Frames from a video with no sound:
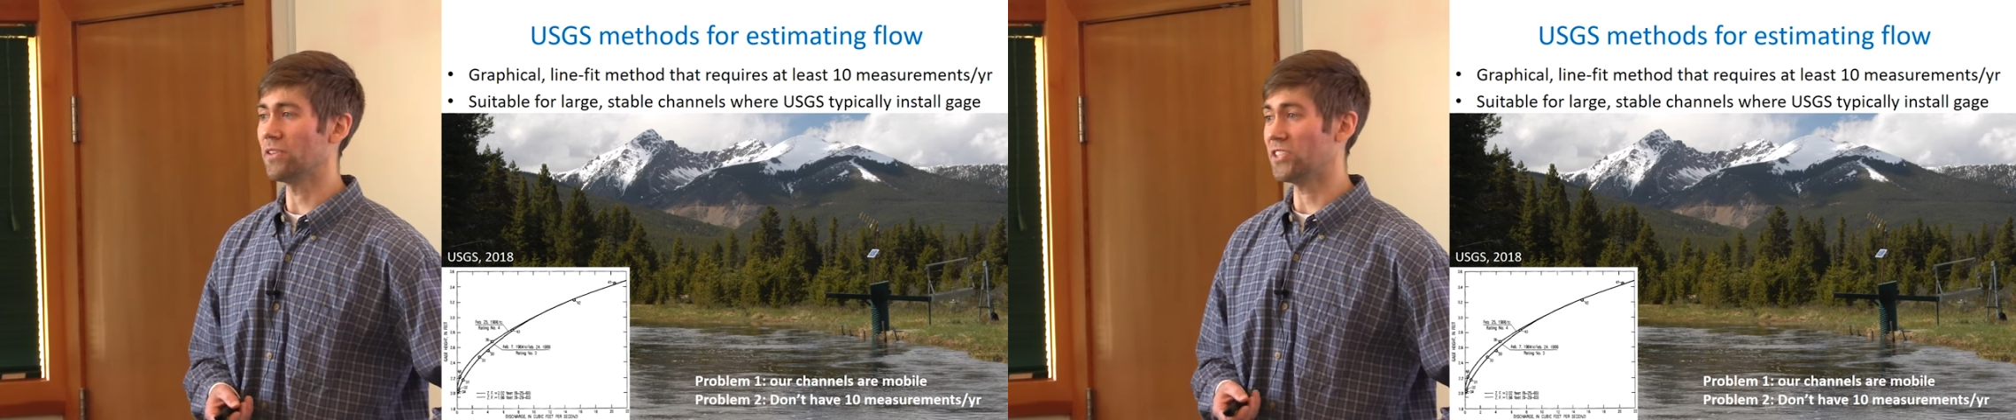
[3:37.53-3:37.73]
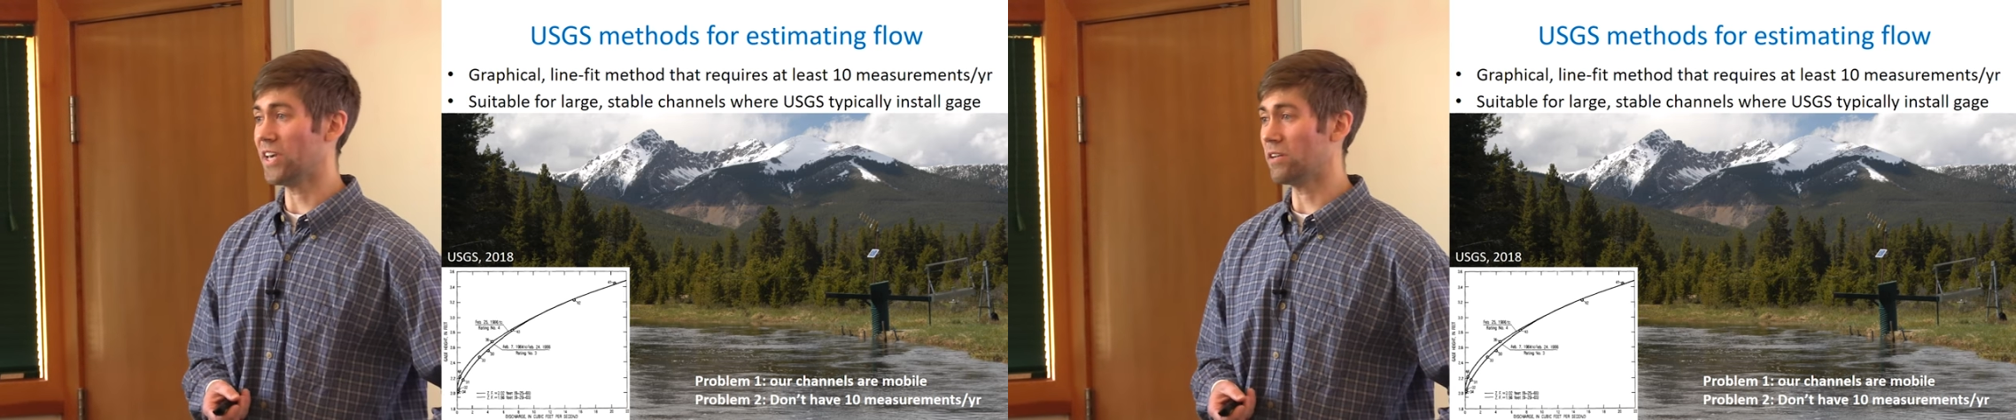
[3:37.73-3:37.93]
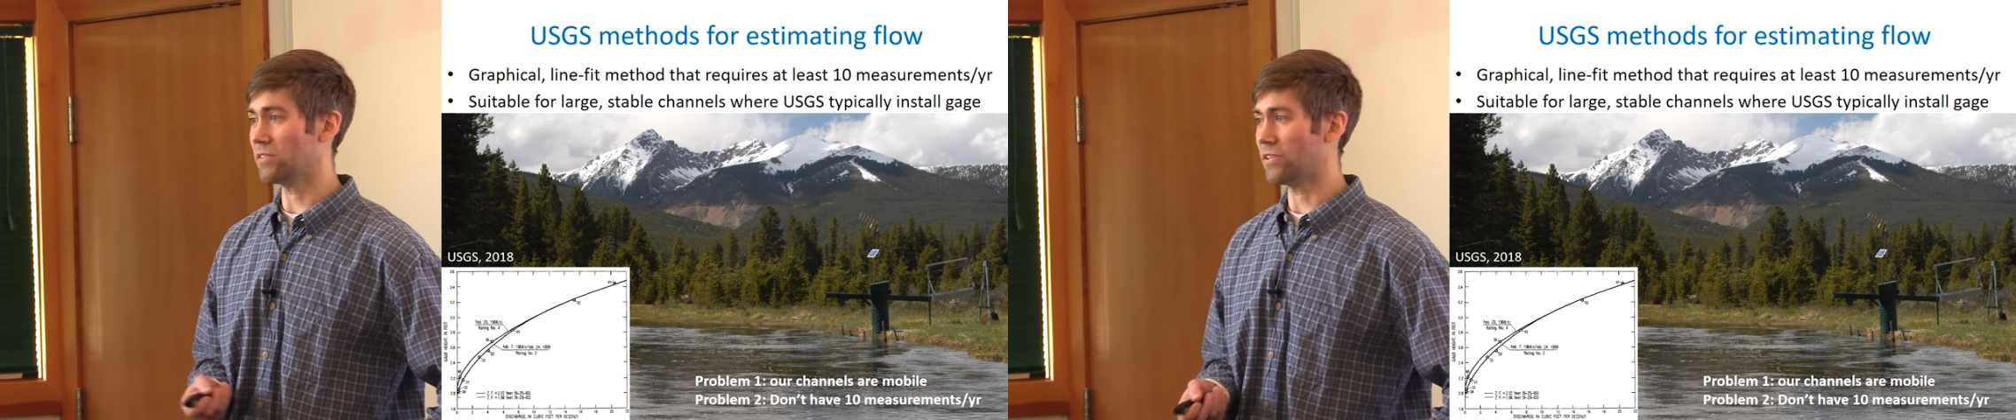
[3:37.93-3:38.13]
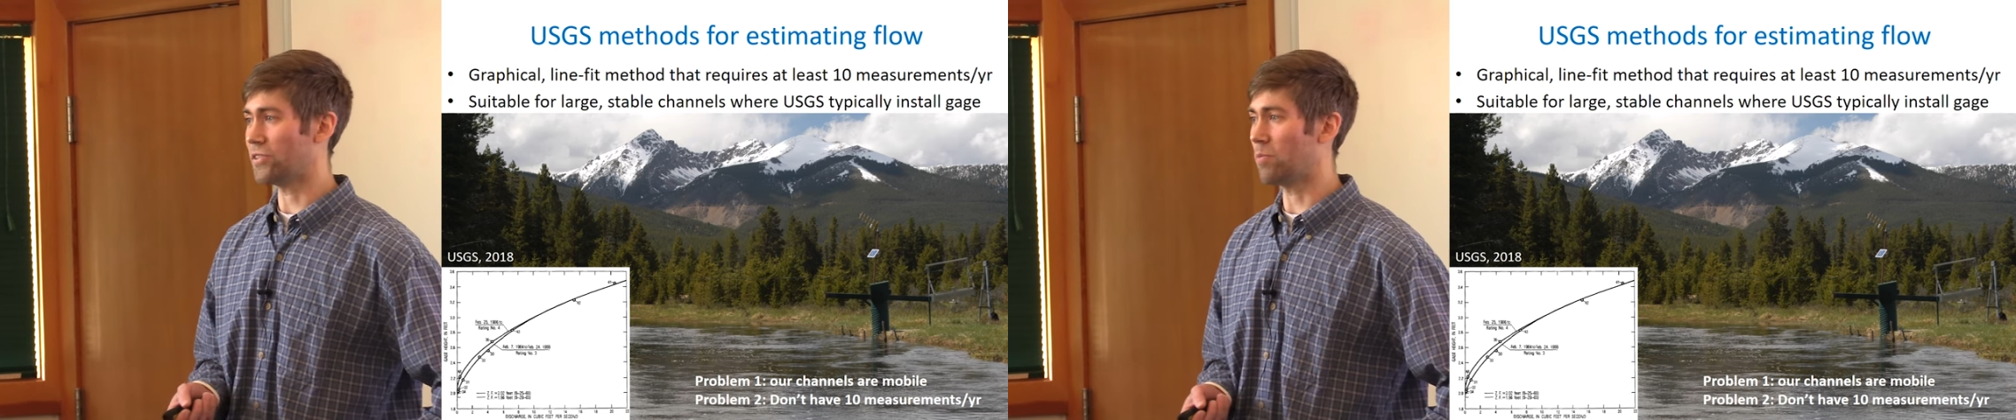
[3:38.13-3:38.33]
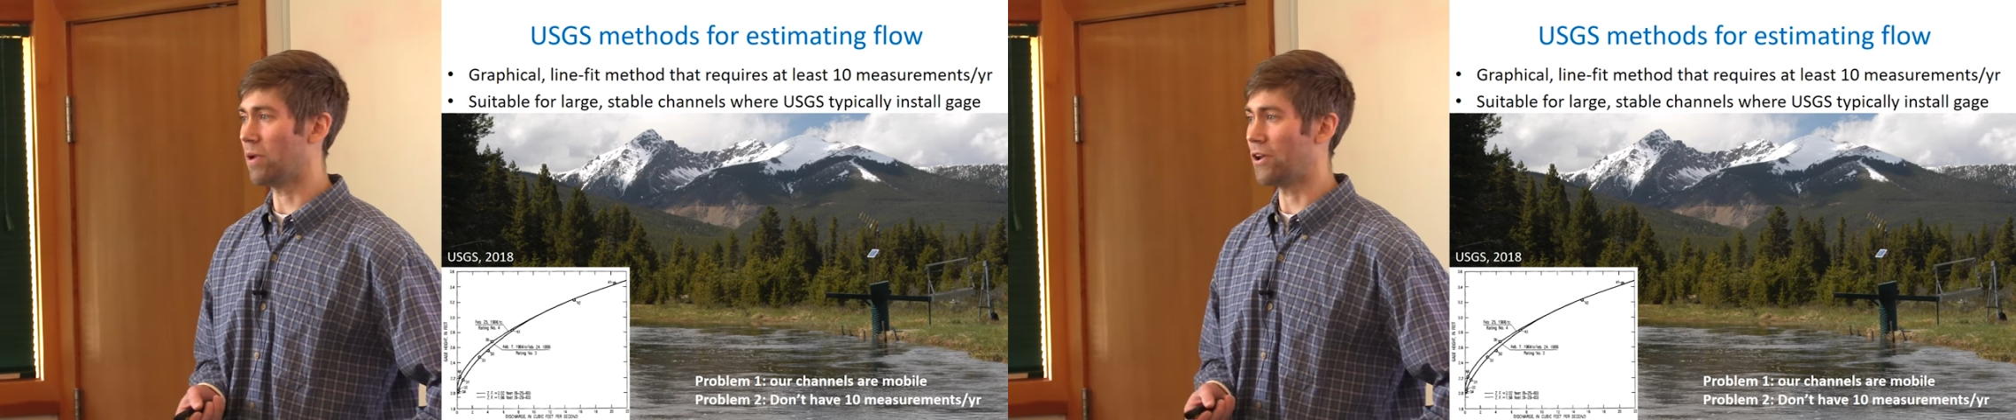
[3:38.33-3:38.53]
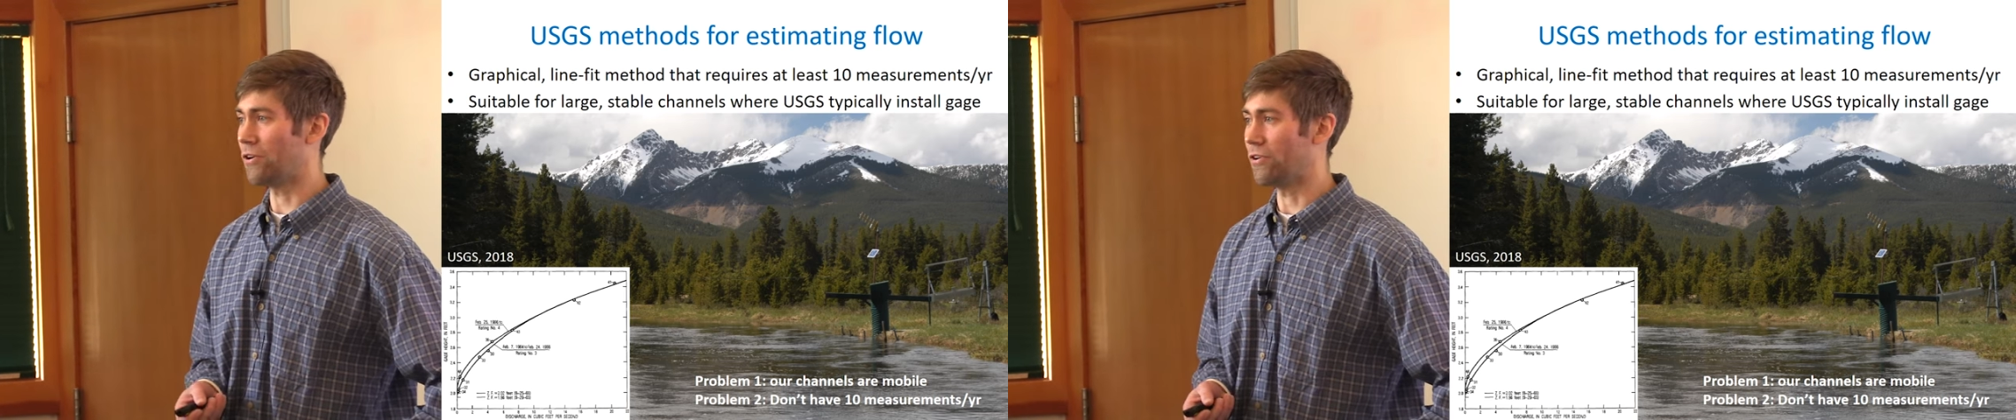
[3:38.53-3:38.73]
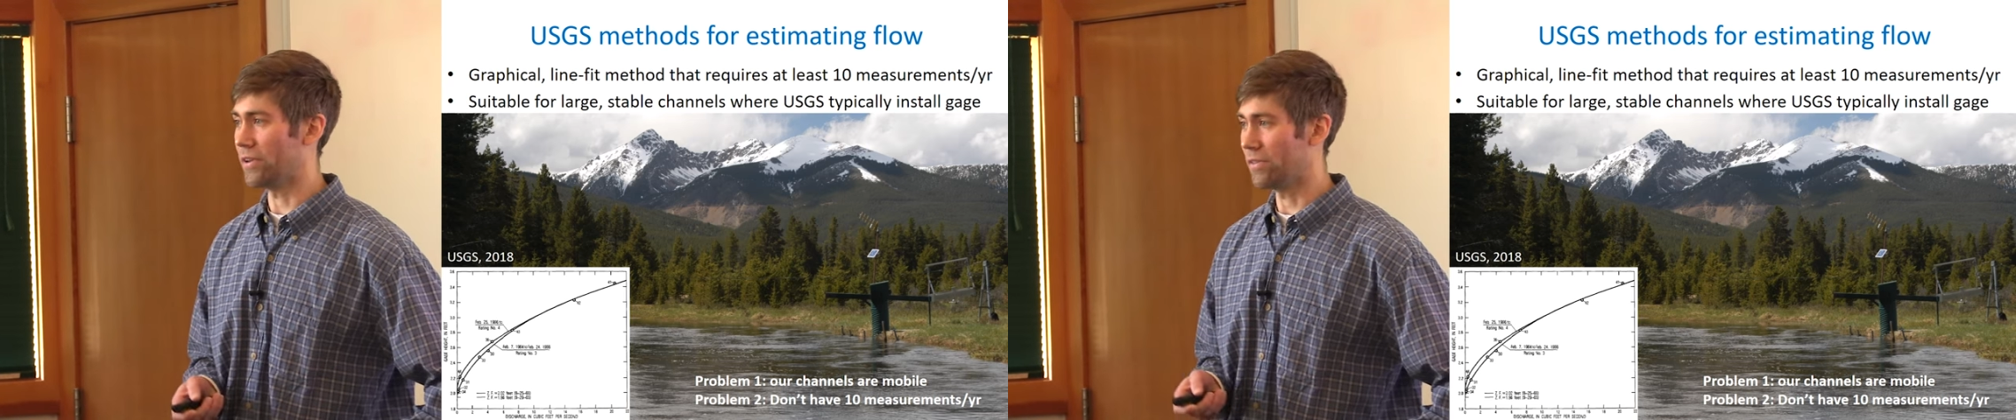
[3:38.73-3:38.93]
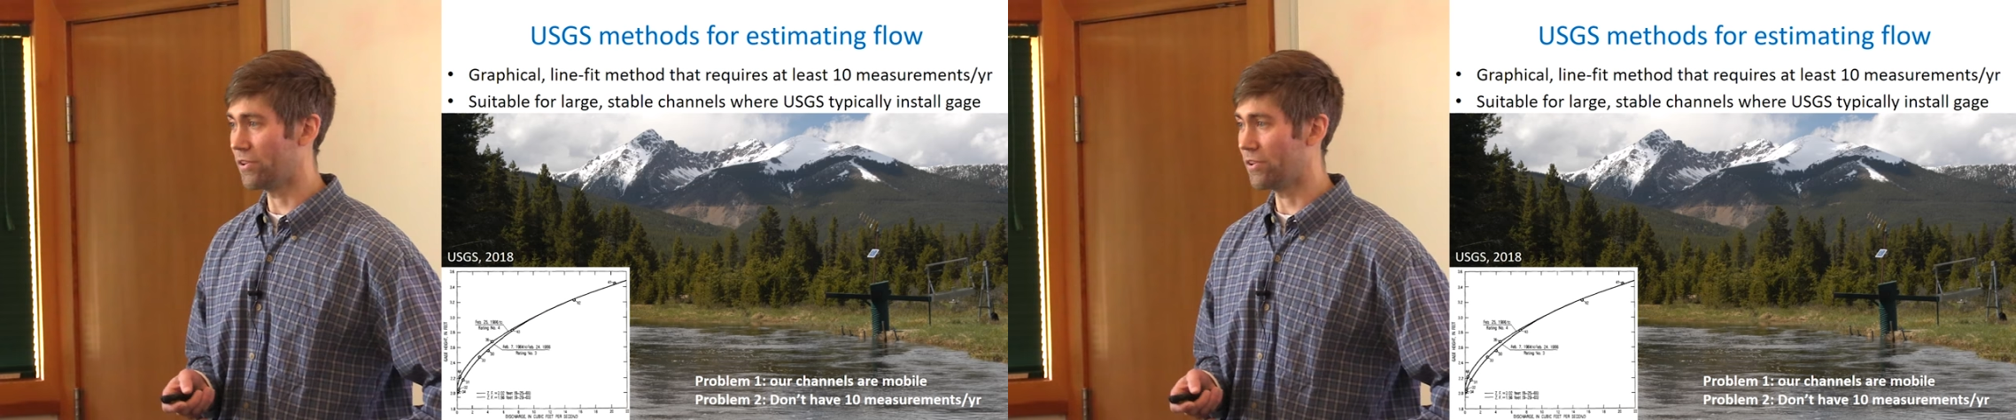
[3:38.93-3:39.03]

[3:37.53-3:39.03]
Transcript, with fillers: the channels that they're monitoring.